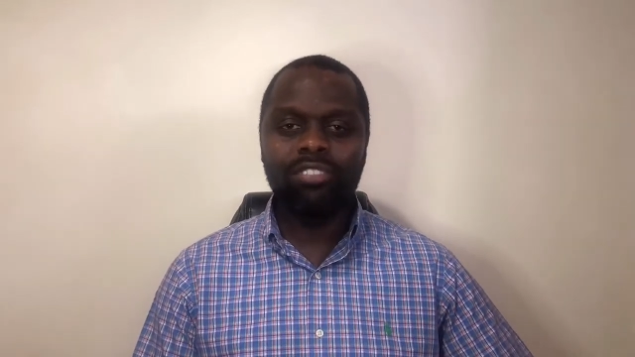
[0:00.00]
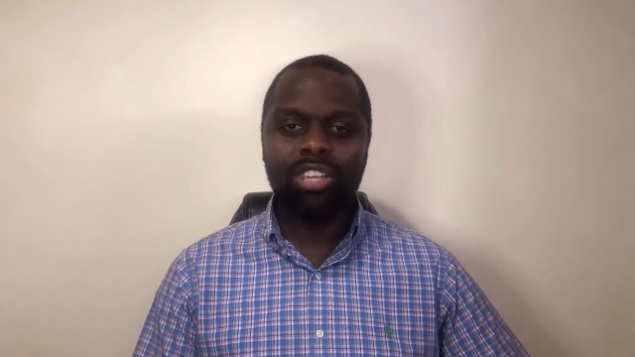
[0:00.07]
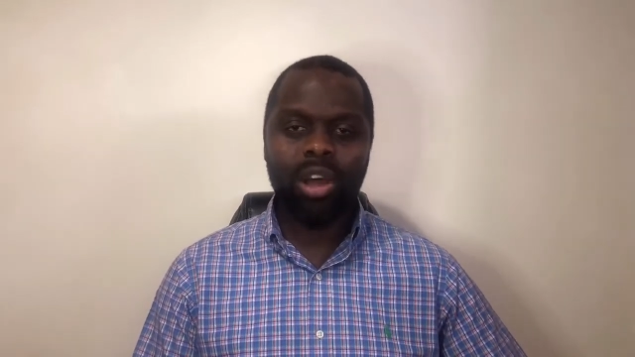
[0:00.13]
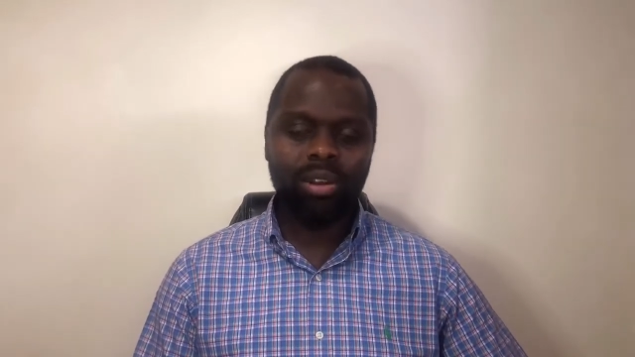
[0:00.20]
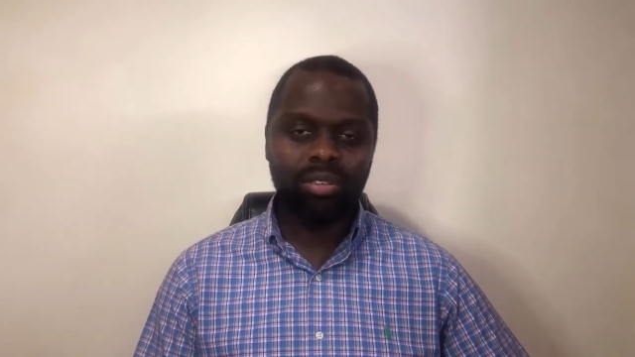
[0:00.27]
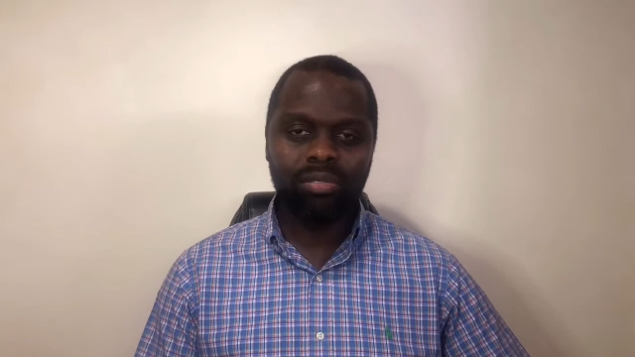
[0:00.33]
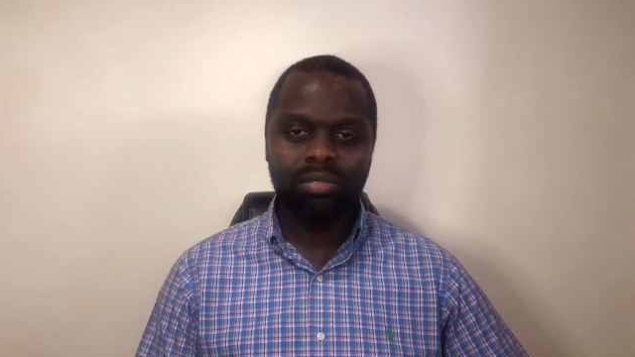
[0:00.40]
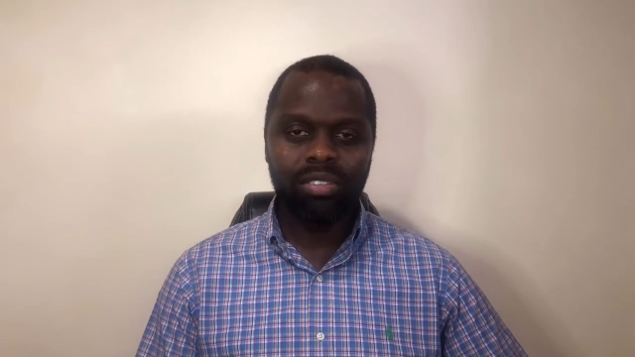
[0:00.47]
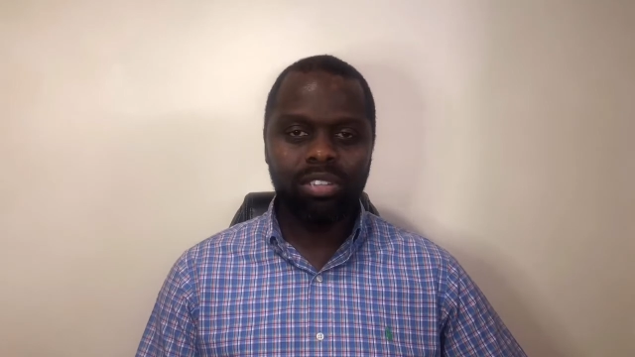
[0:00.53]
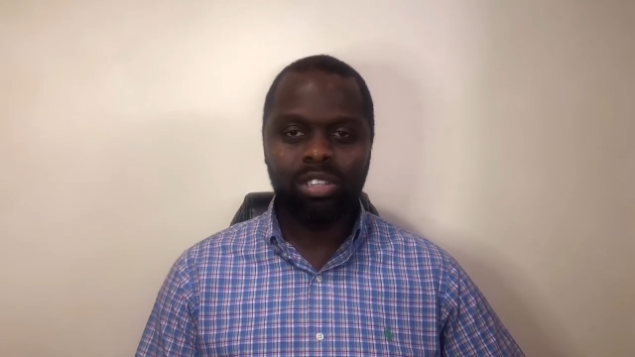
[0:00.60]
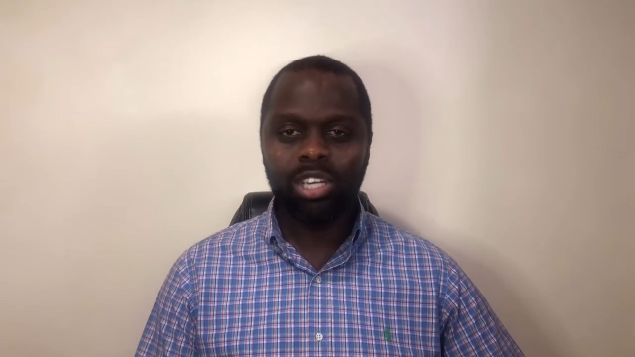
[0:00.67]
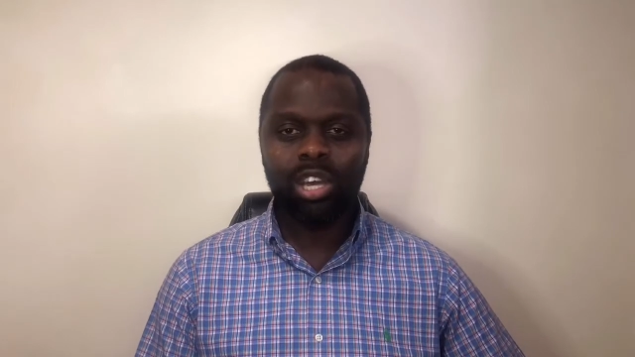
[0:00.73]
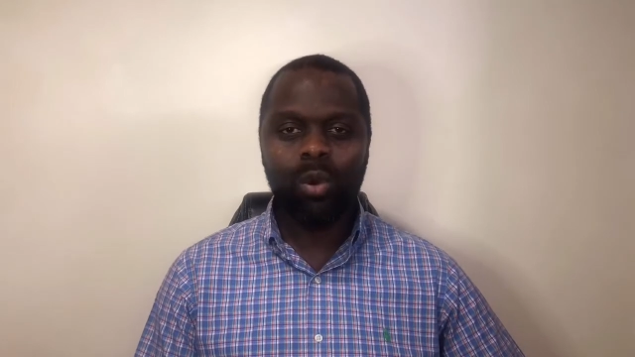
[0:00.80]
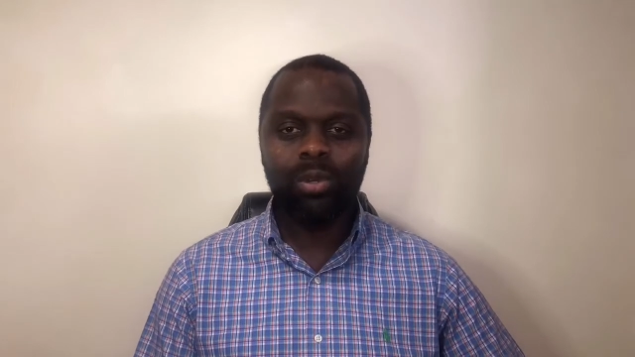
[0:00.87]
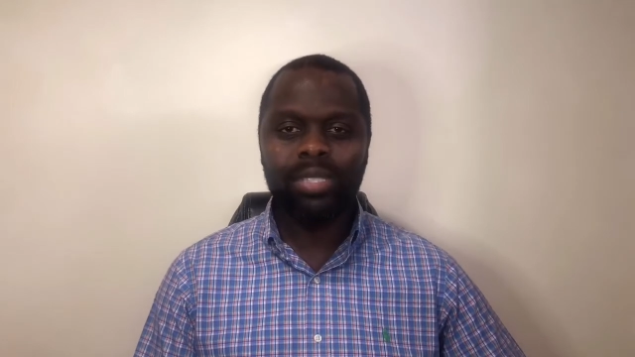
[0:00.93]
done is
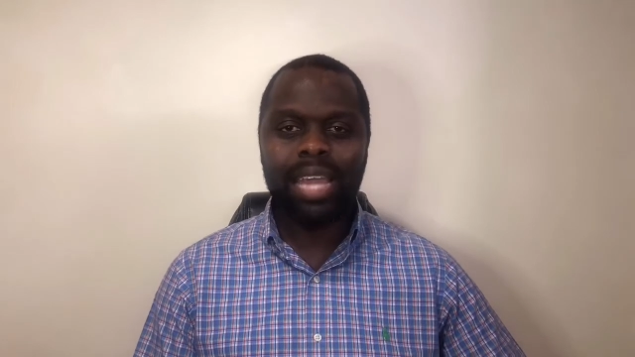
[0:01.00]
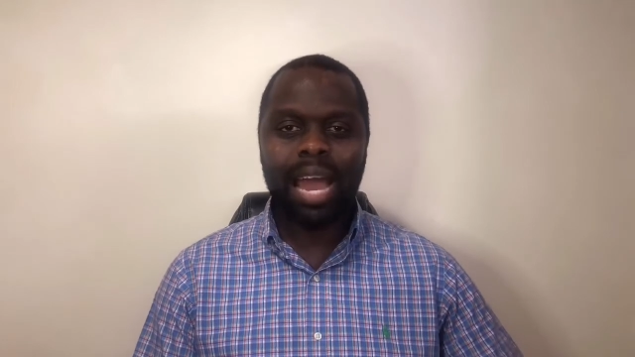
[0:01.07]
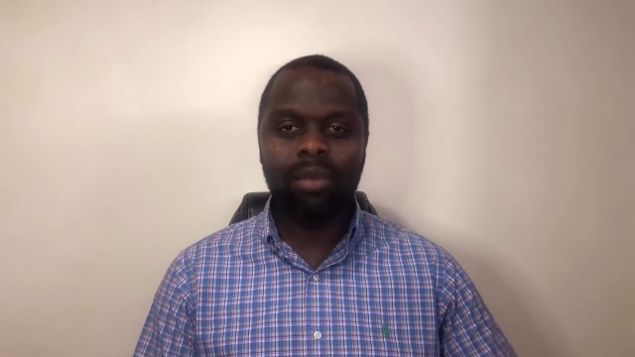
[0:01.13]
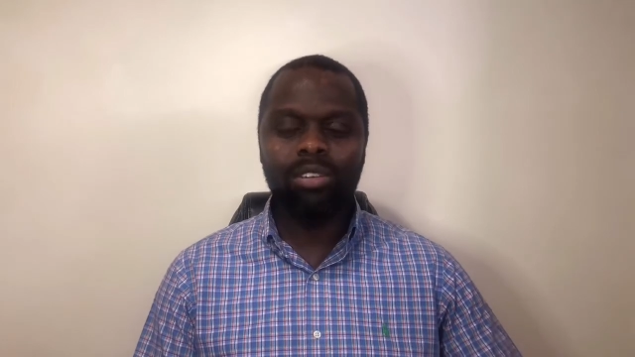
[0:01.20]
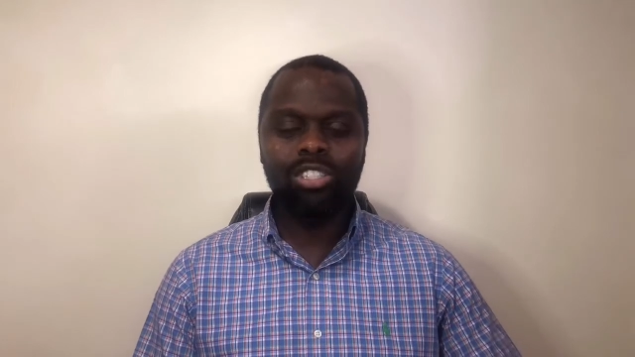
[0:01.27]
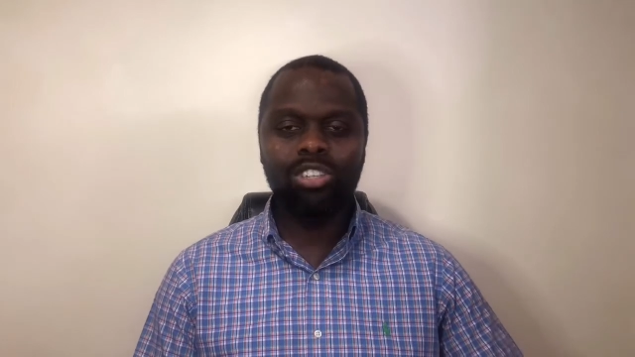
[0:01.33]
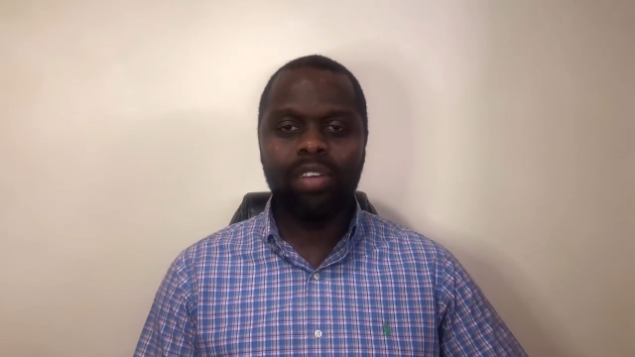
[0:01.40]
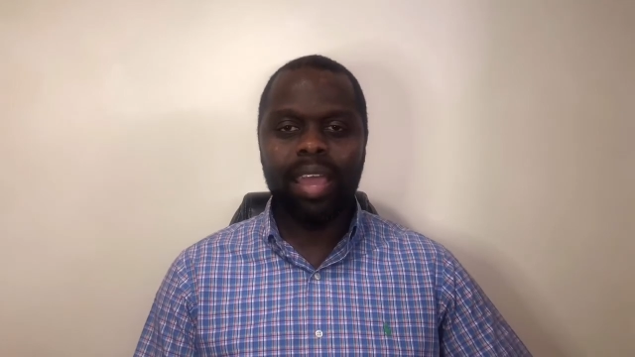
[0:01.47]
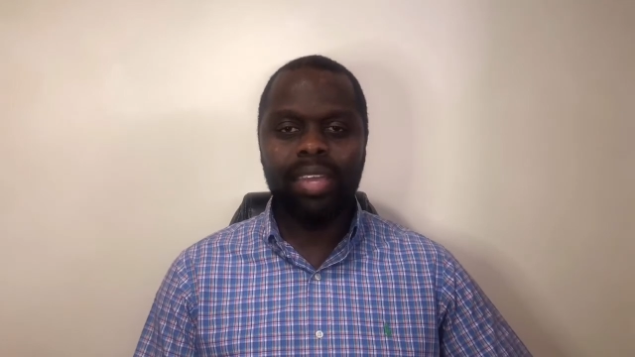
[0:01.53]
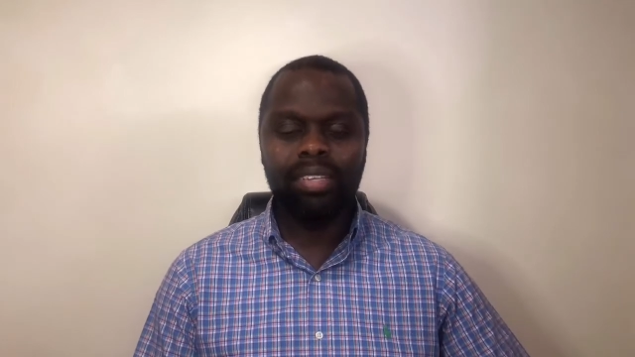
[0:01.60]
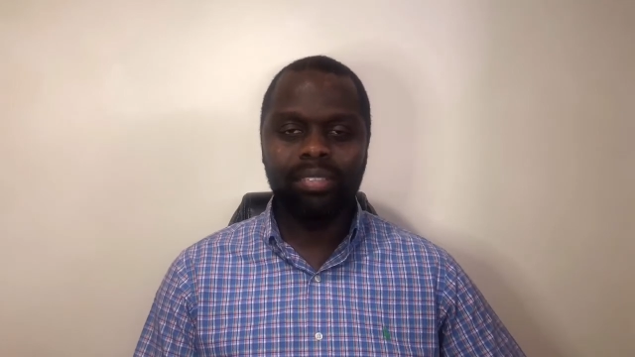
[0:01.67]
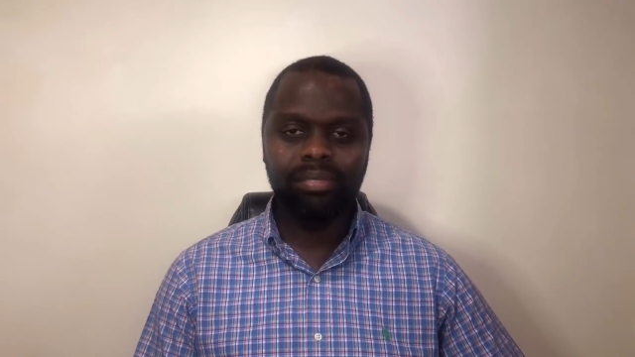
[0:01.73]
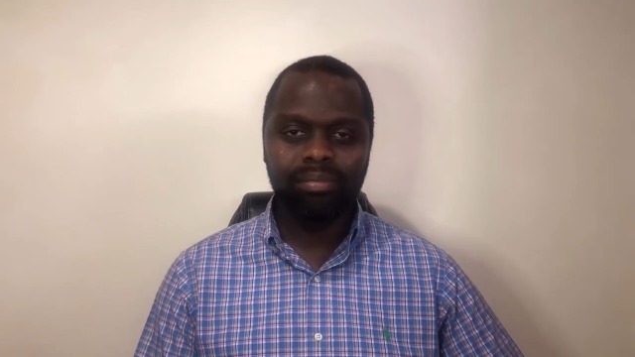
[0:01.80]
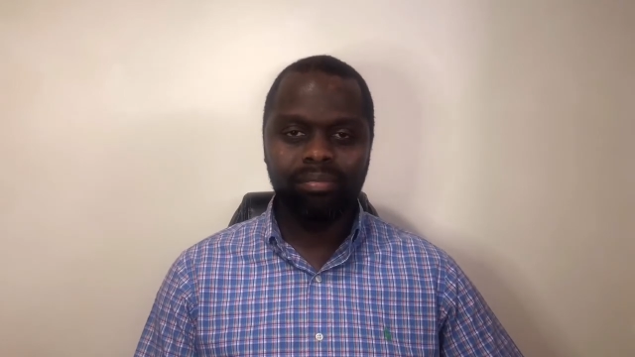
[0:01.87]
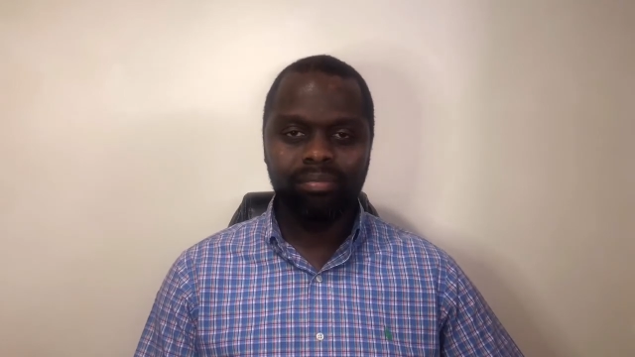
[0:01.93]
going to go down the drain.